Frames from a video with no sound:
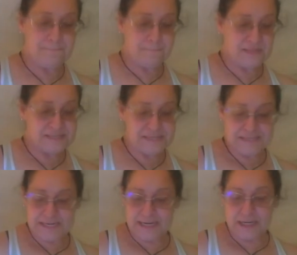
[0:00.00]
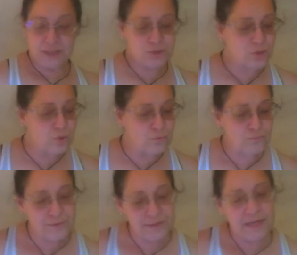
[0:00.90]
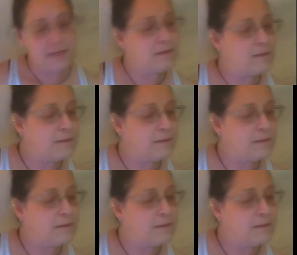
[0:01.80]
as I said, I don't really.